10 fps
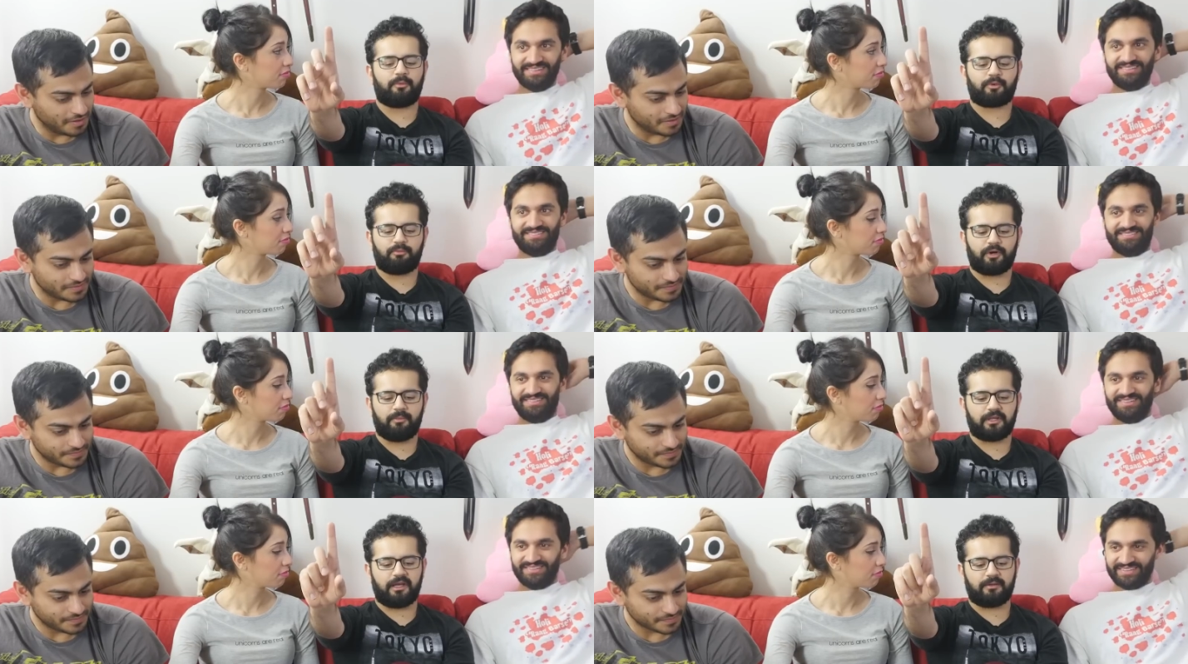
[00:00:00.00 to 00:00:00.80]
Speaker 1: one more
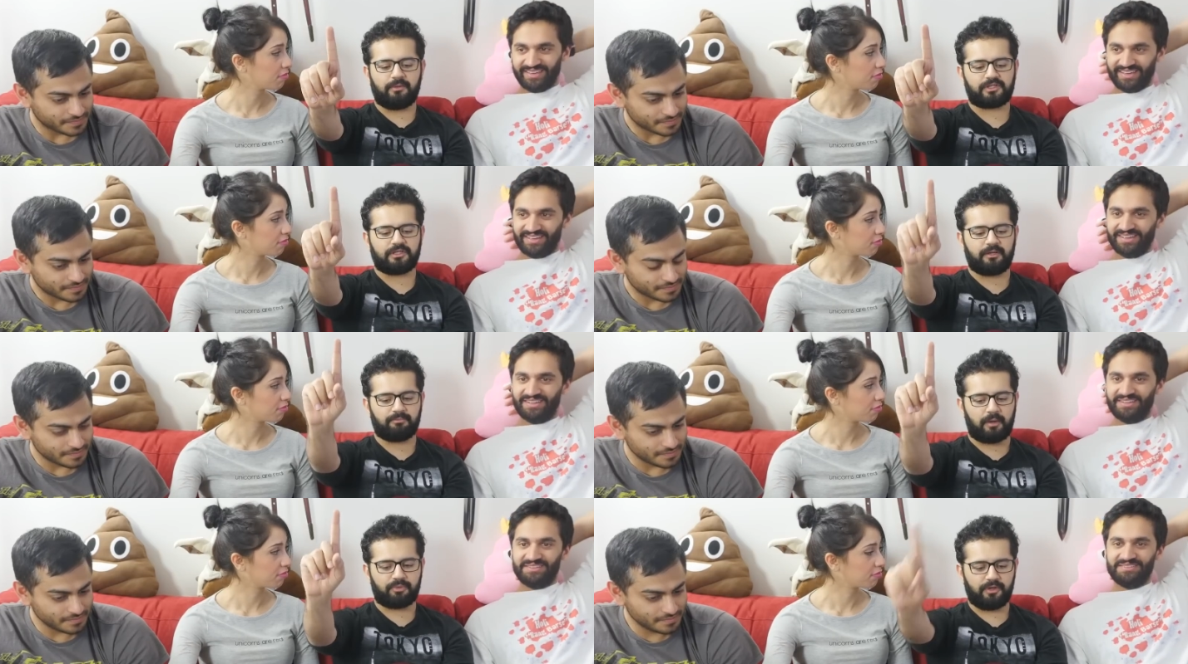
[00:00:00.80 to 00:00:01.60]
point about the animation.
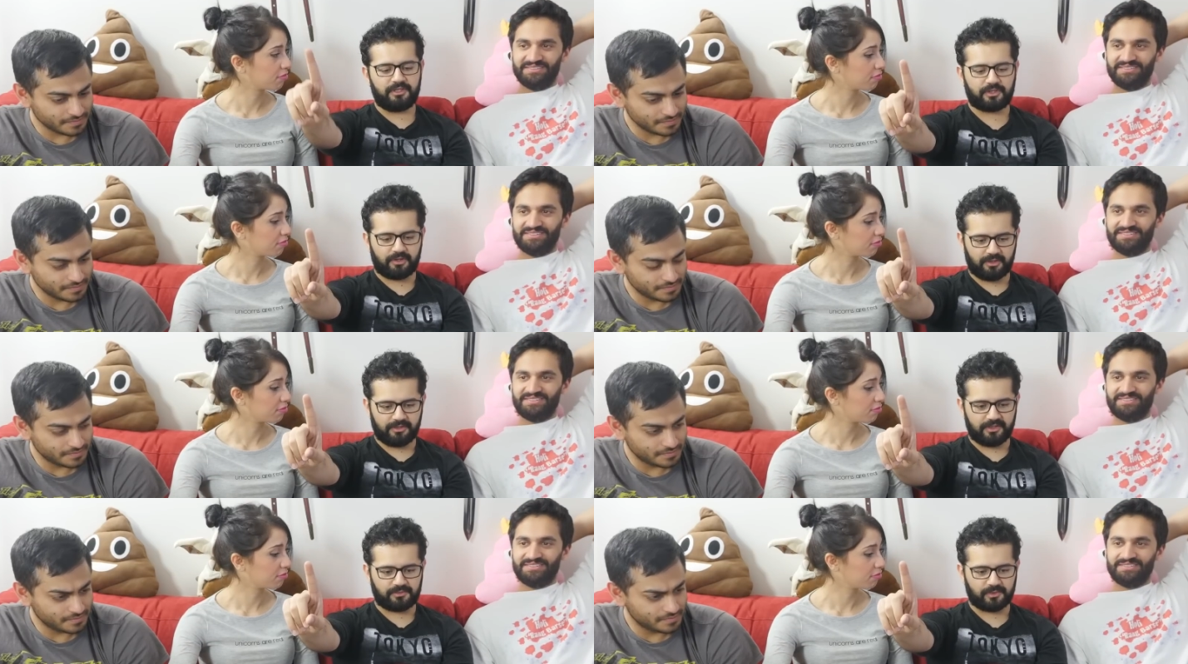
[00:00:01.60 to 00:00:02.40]
Yeah. I'm, I'm pretty
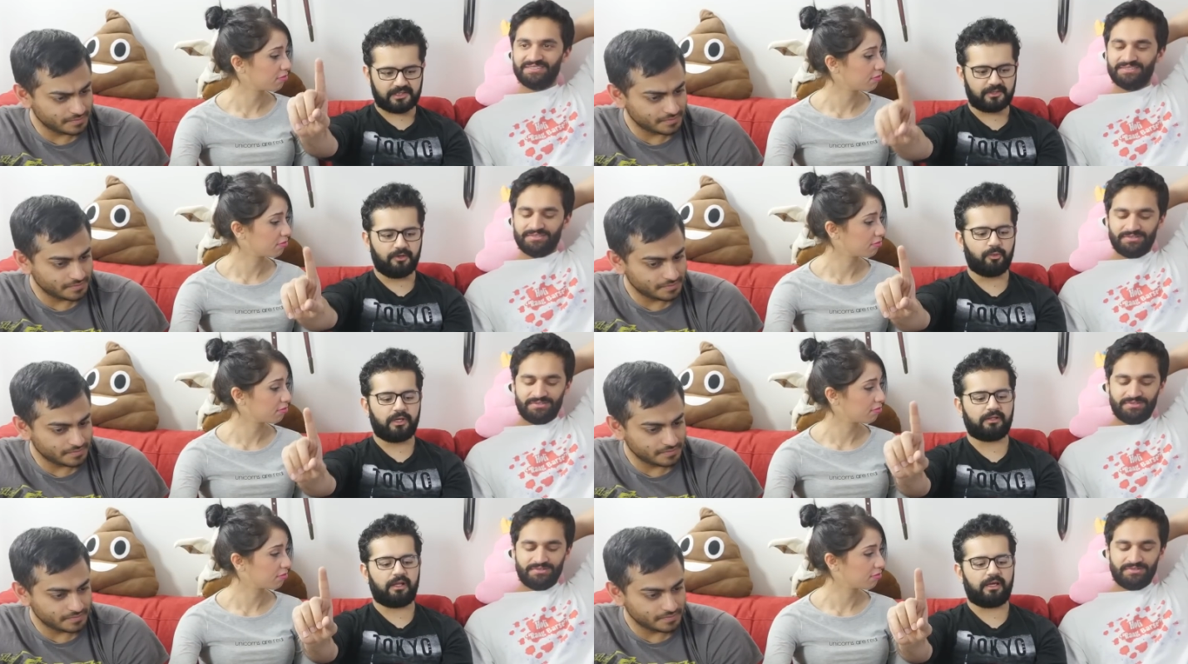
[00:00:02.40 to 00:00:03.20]
sure this was still
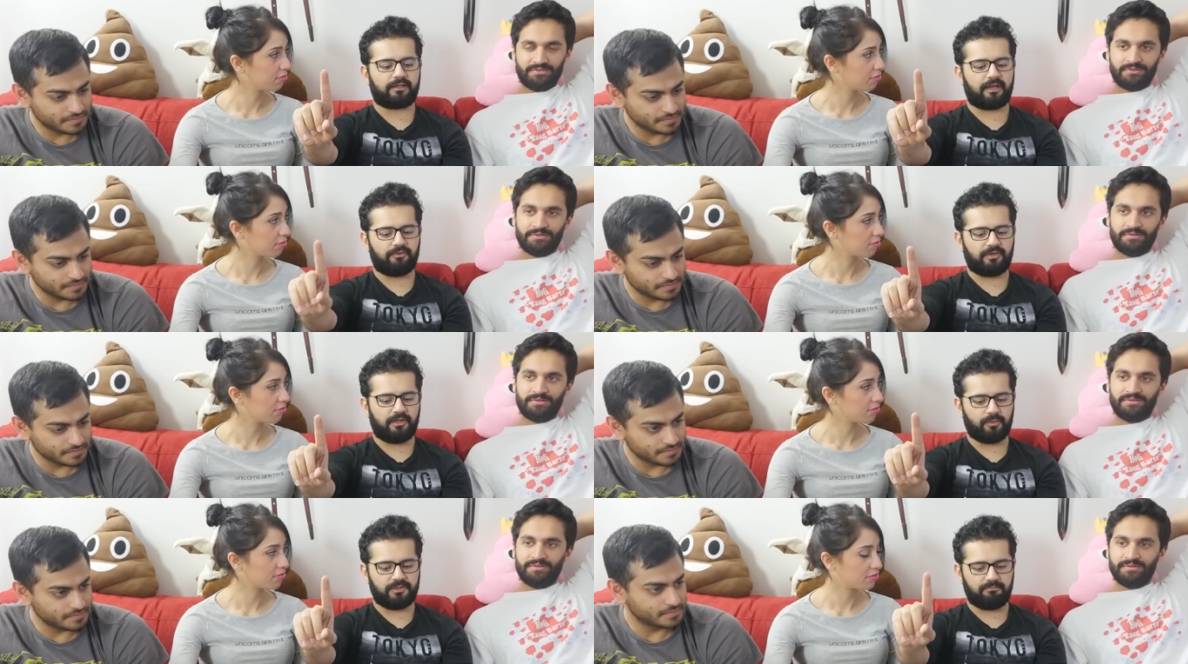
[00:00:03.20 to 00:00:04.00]
when like
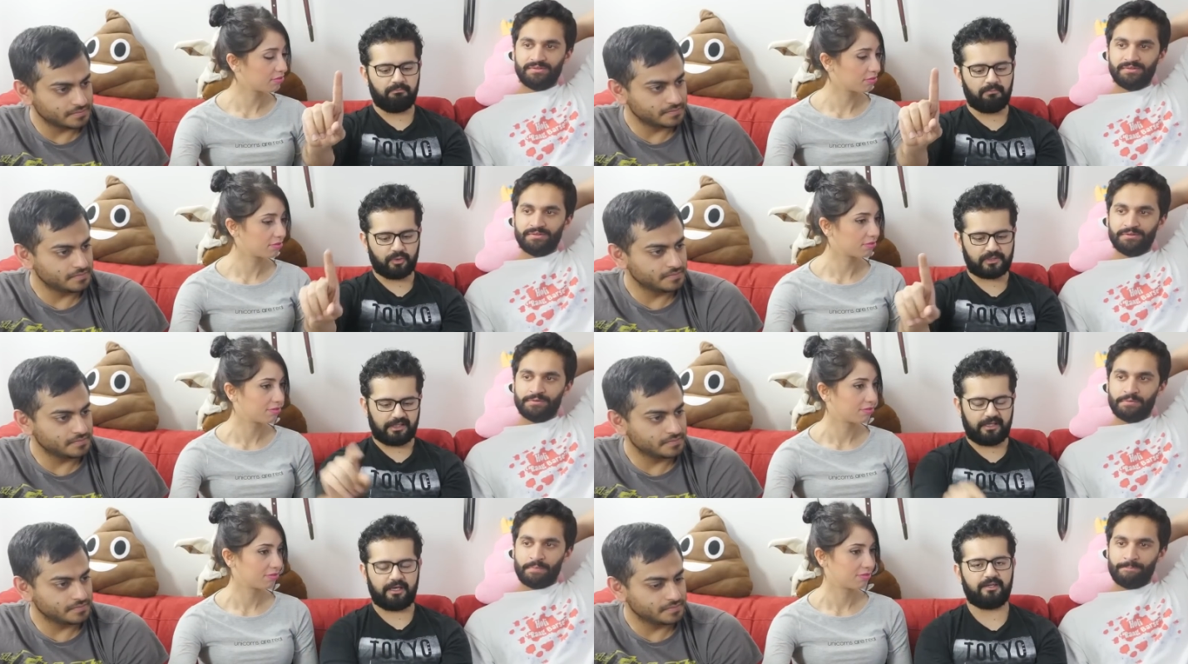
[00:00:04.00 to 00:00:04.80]
everything was
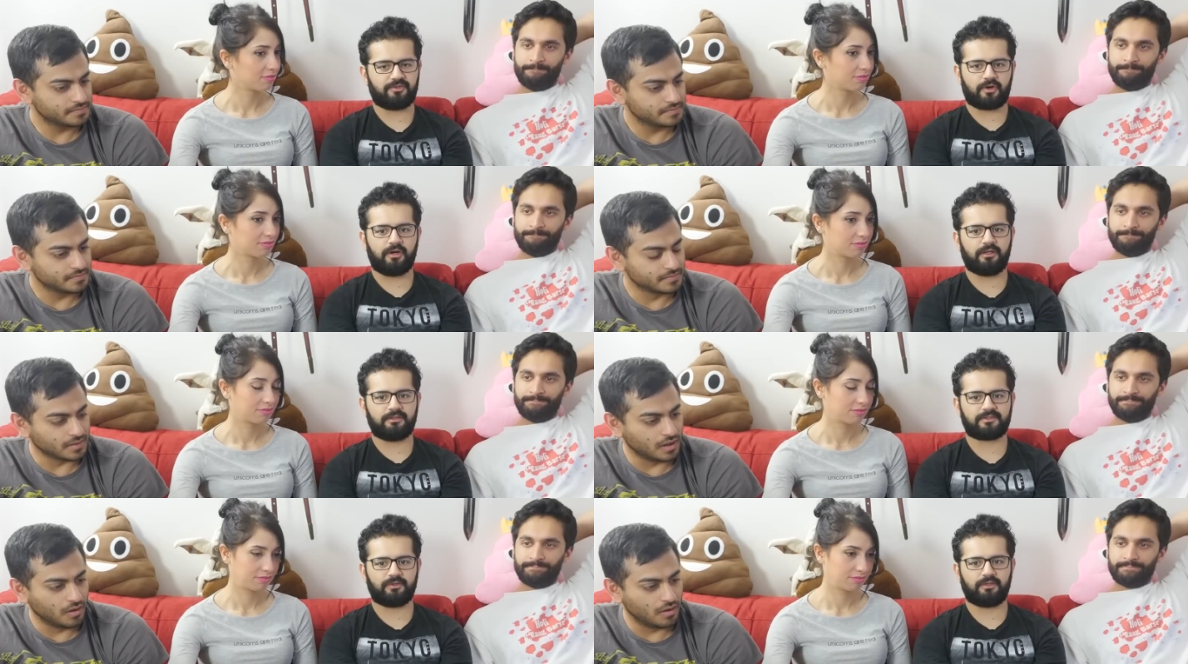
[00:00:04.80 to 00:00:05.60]
mostly hand
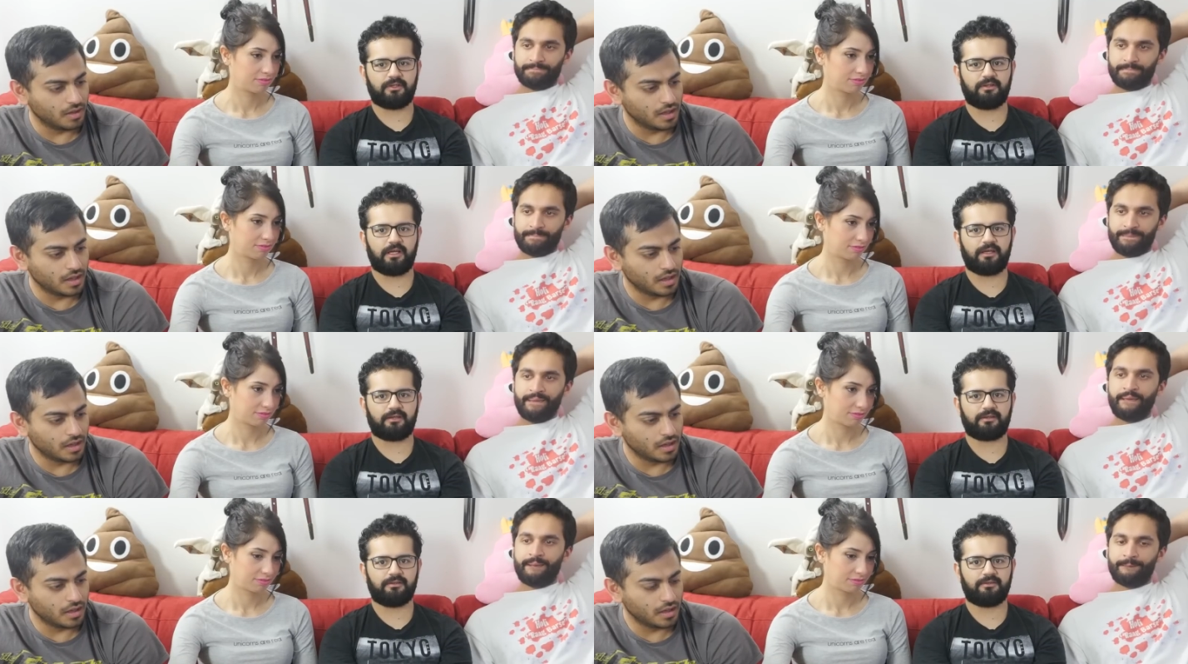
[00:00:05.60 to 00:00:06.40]
drawn. So, oh yeah,
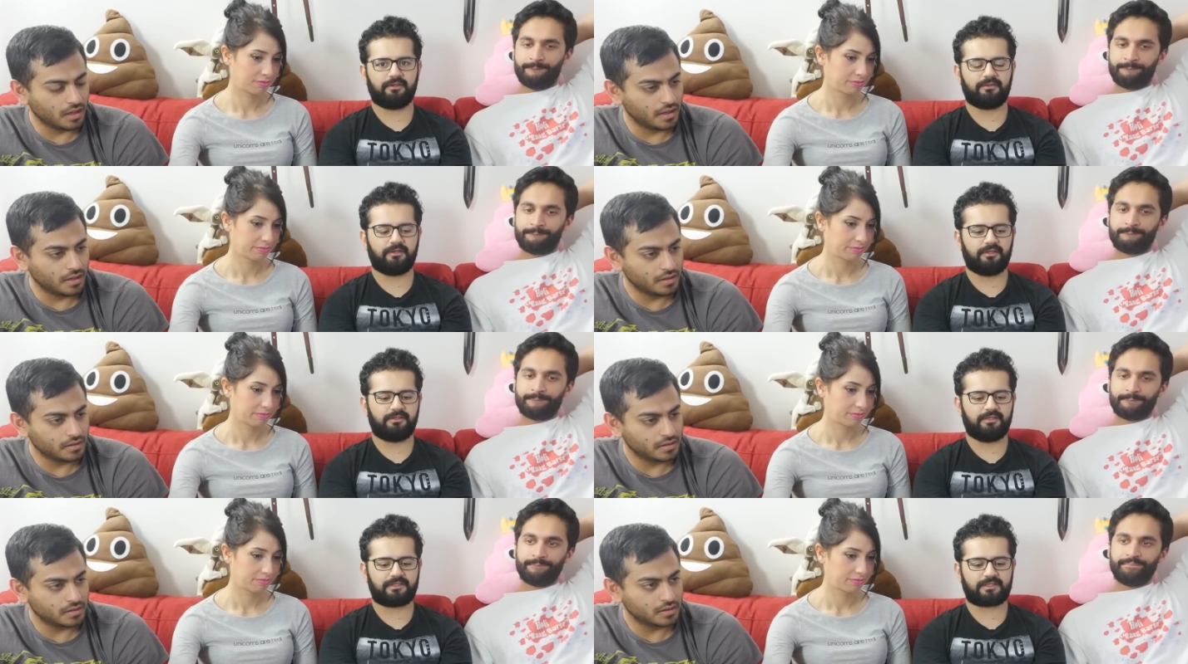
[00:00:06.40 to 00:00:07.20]
like, yeah. The,
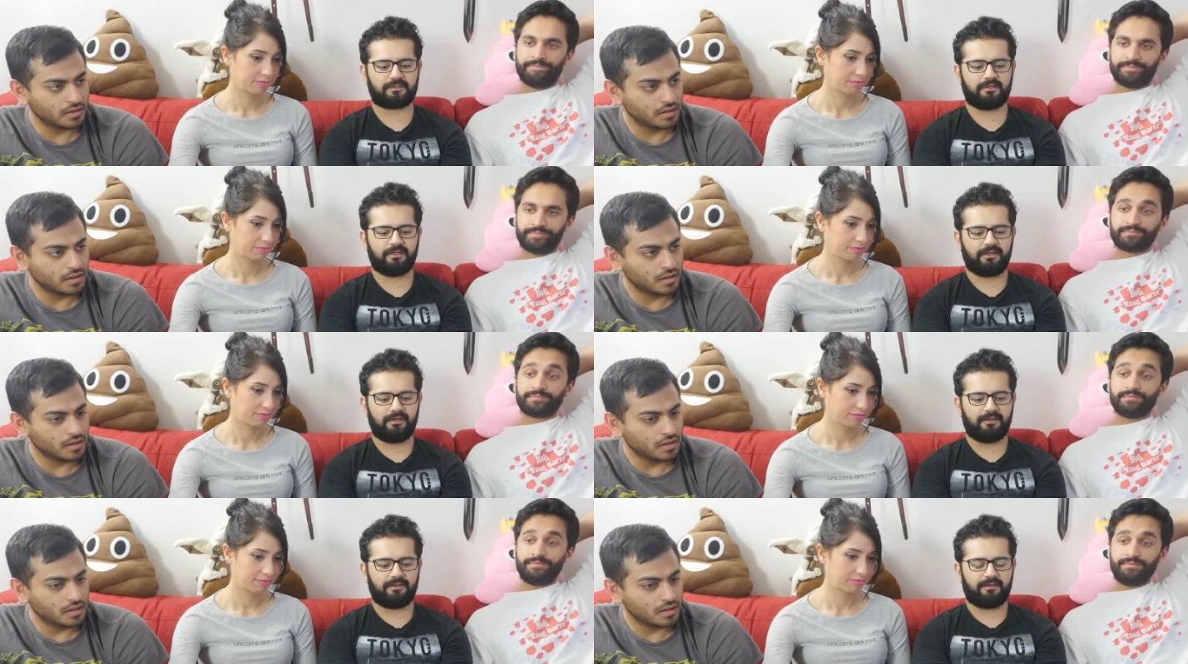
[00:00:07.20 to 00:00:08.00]
the, that's
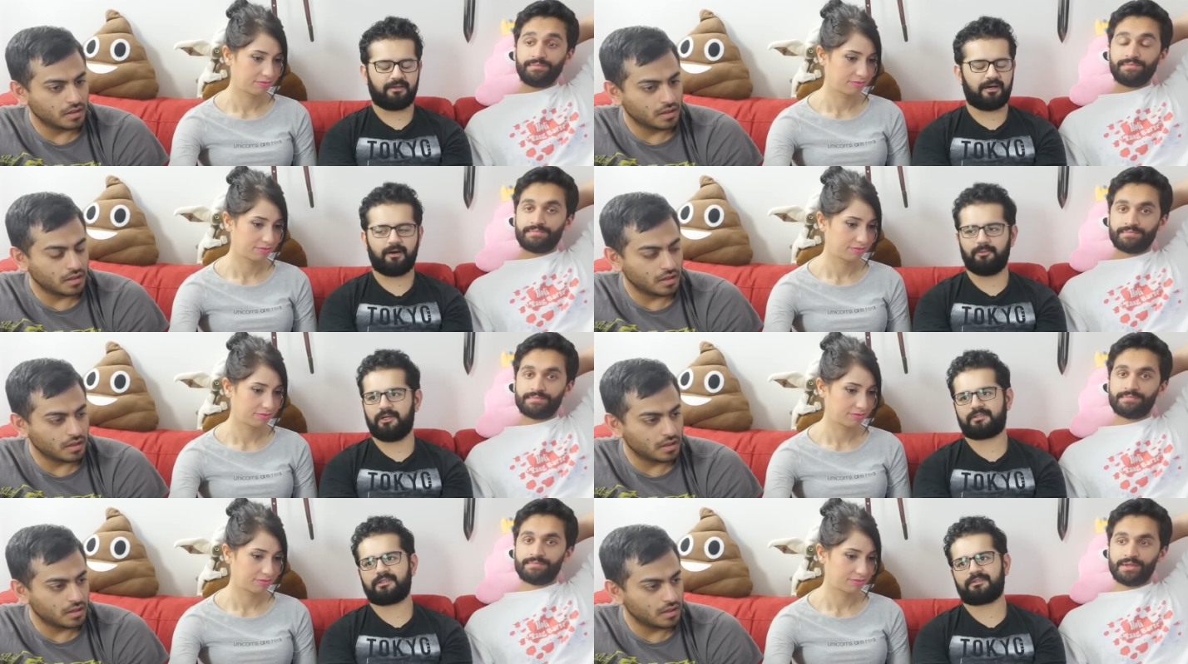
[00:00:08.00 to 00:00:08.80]
Oh
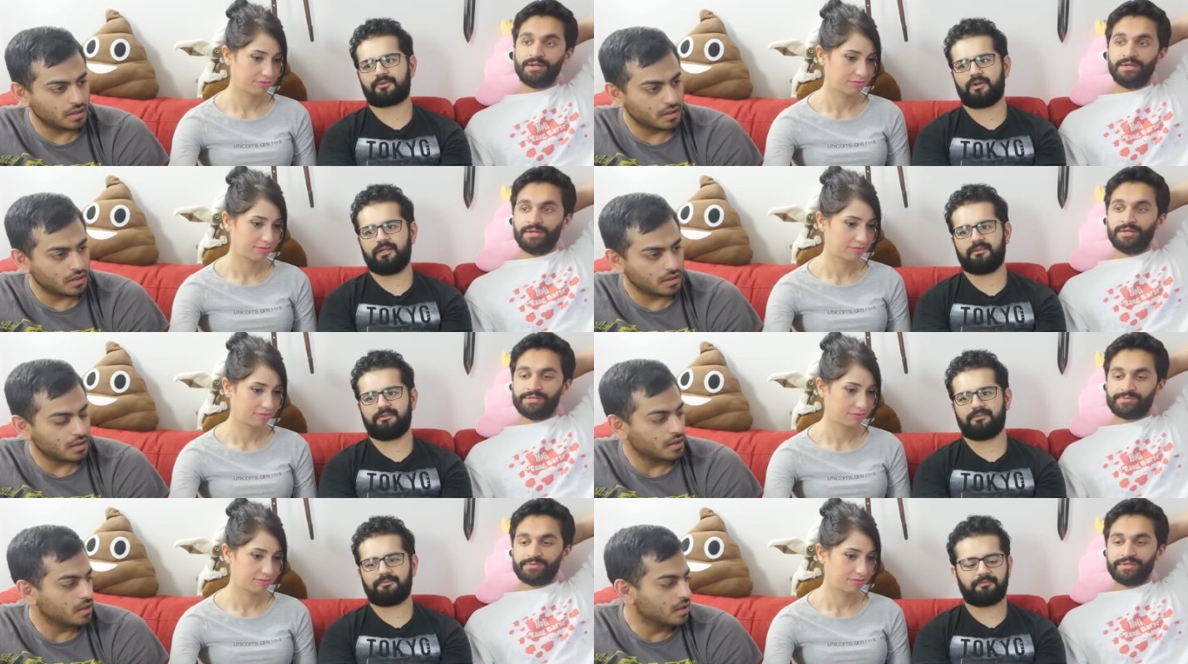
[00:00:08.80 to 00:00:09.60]
man, it's it's great.
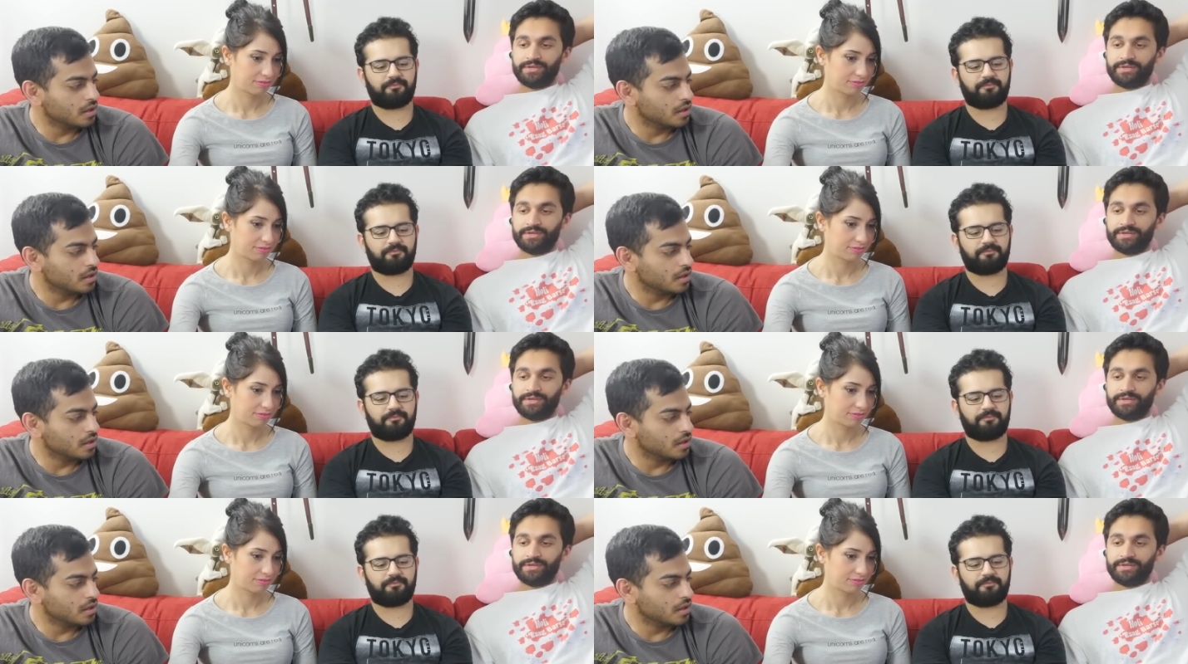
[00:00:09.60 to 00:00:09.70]
It's really